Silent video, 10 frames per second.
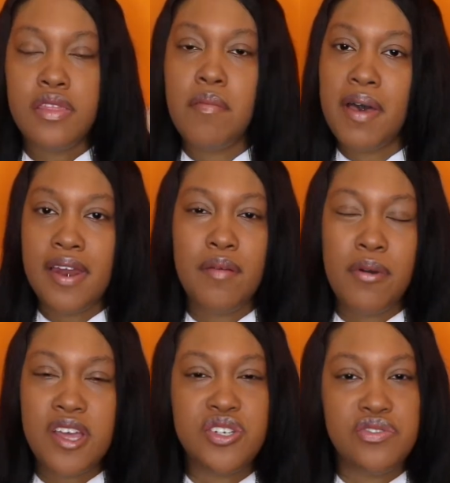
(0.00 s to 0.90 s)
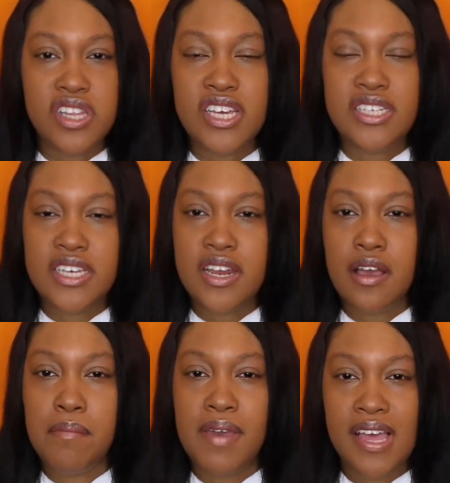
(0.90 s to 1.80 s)
The body brush really did
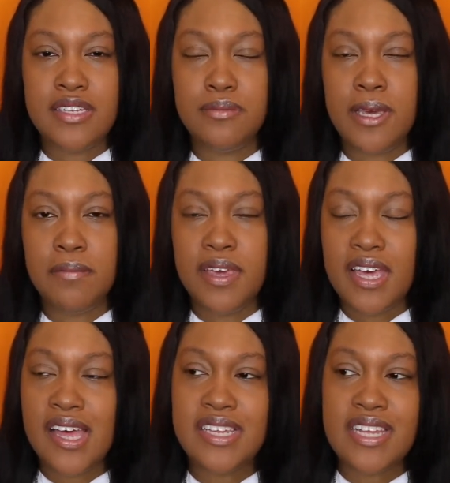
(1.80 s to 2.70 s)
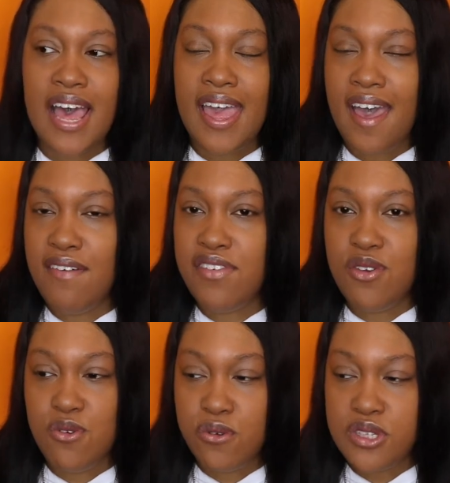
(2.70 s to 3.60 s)
amaze me because I have
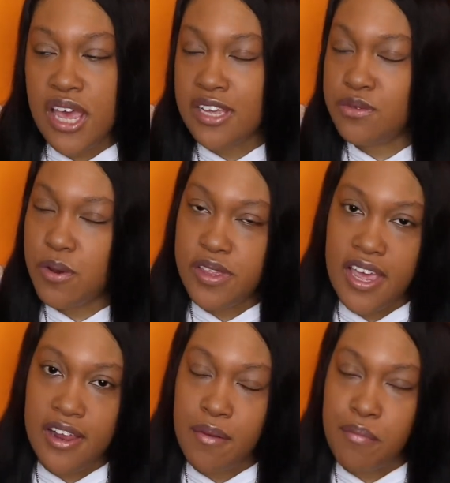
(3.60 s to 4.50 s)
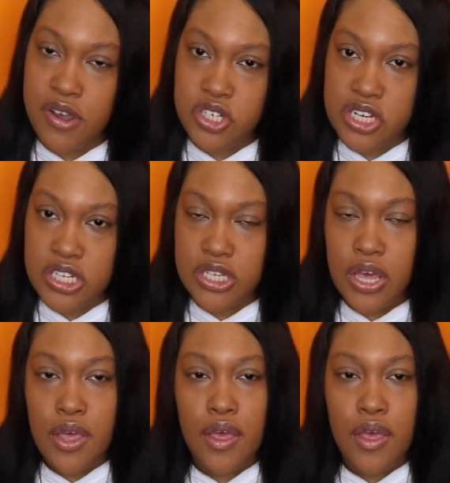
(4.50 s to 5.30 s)
used exfoliating brushes